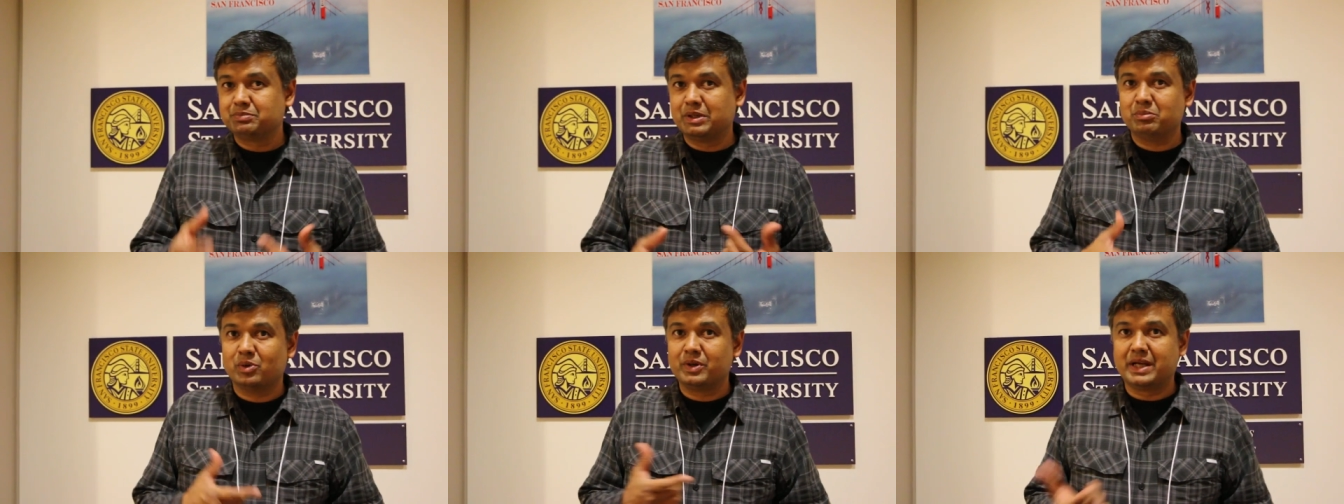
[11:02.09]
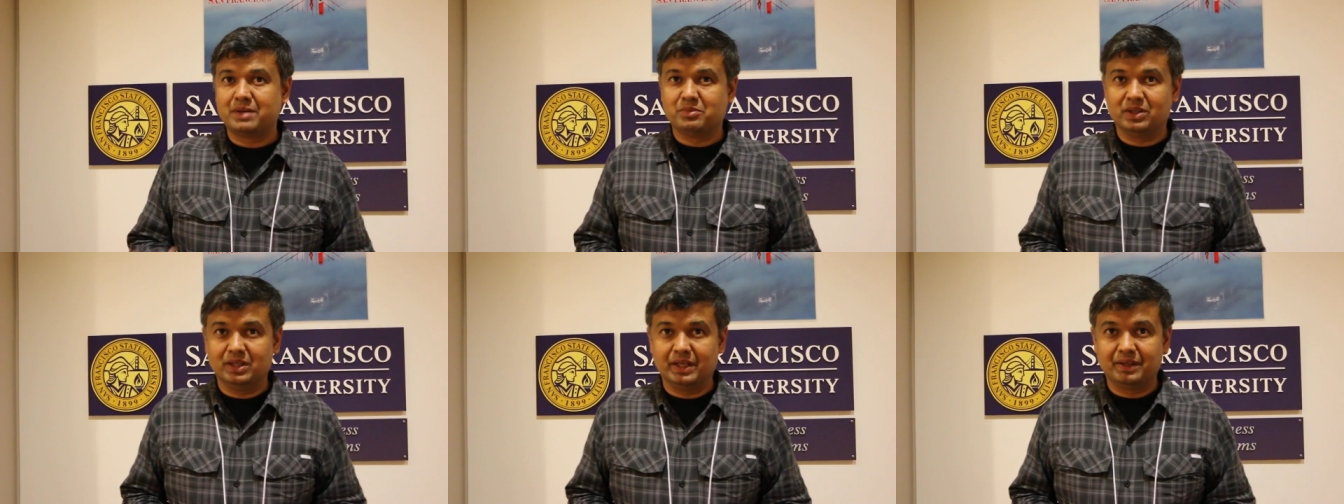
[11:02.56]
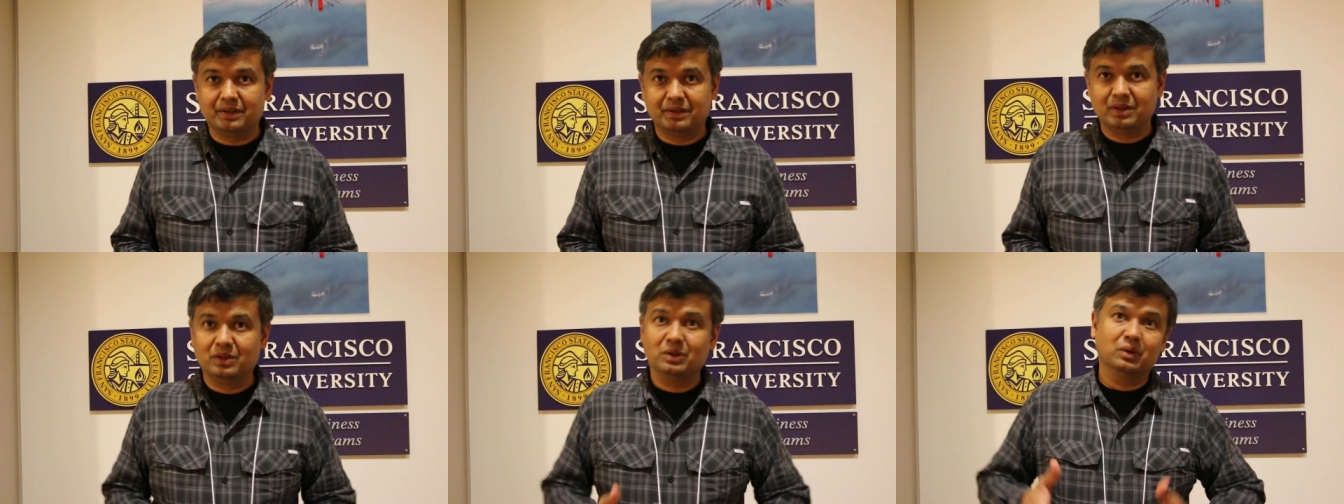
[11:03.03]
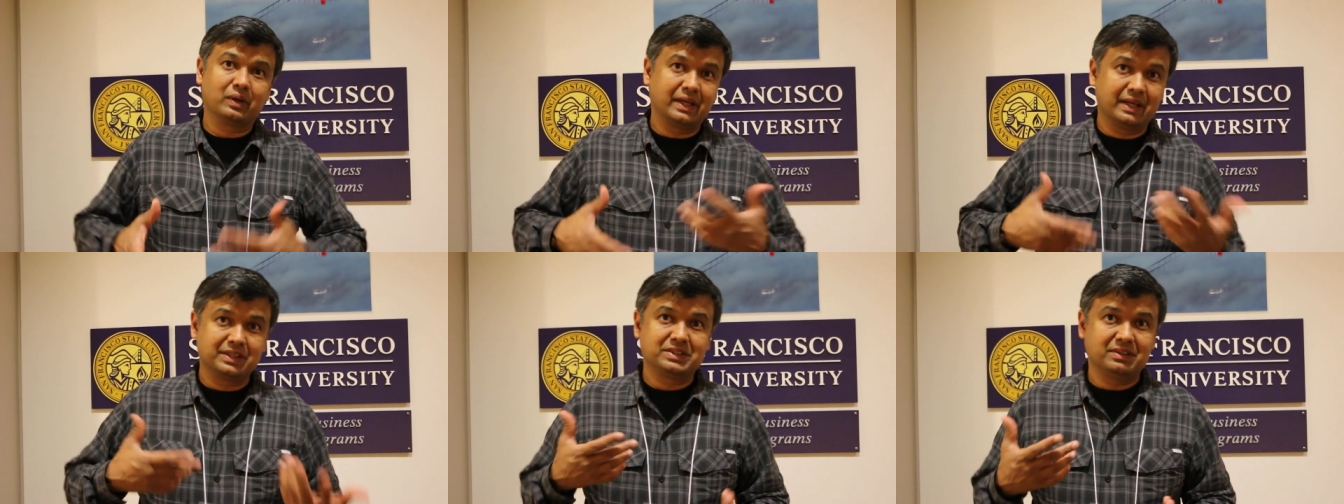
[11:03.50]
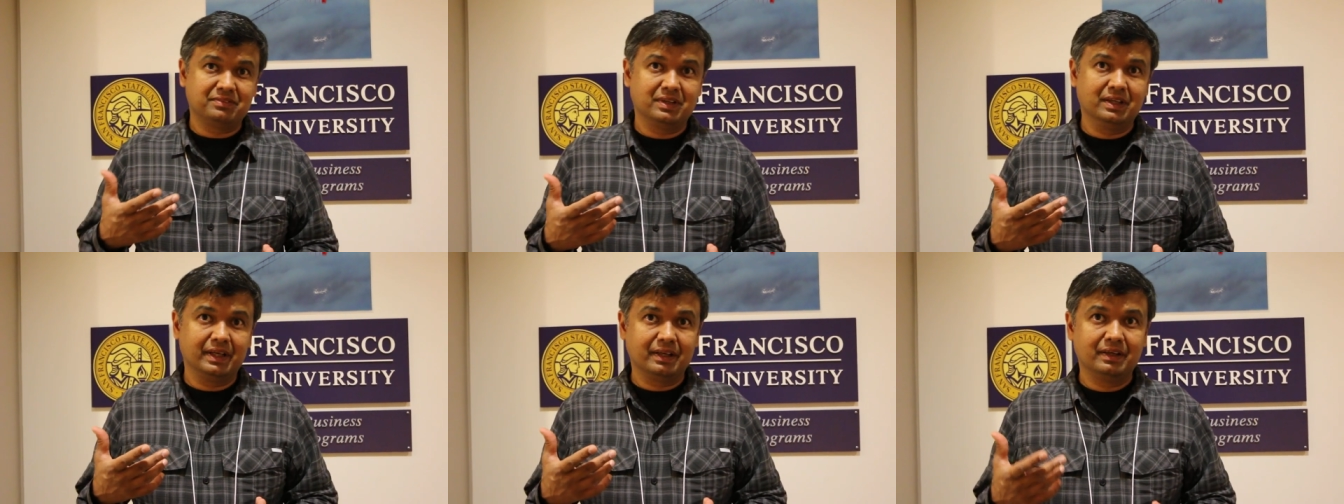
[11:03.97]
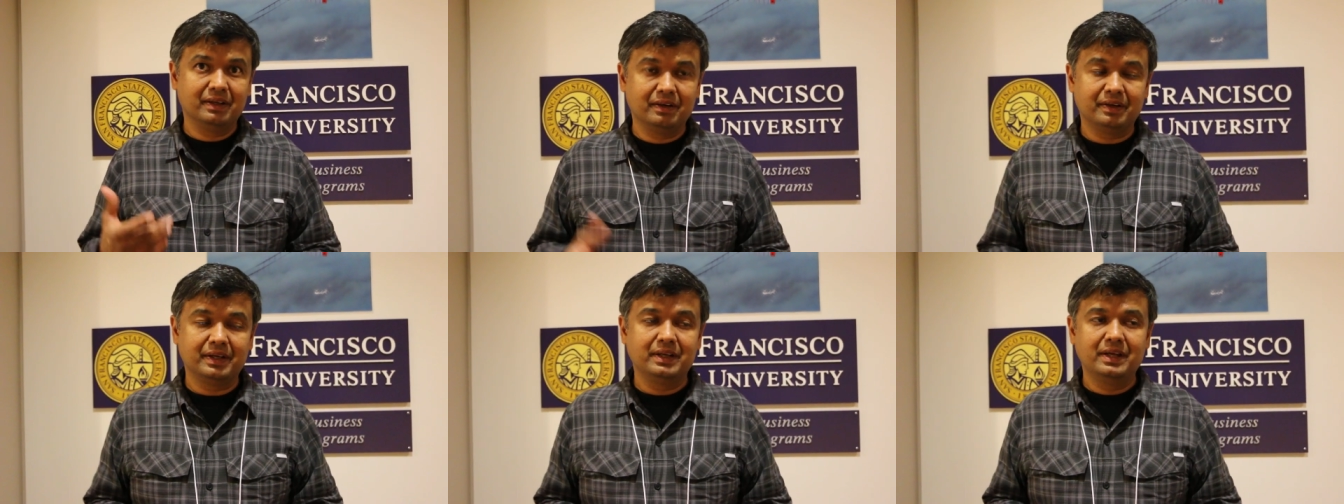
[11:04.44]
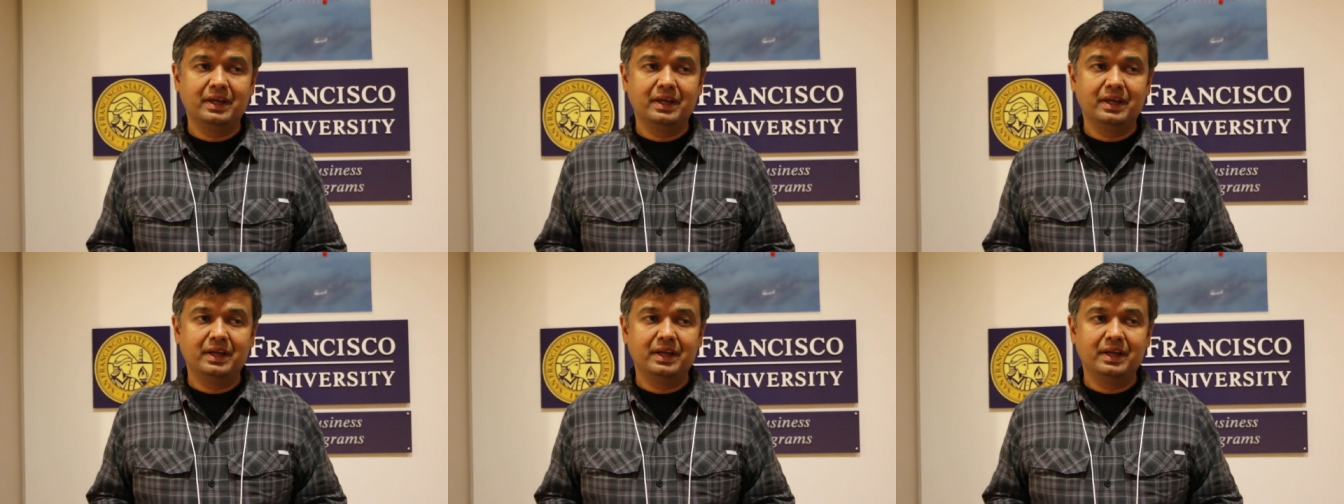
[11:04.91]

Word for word: spend more time online, looking at stuff online, right?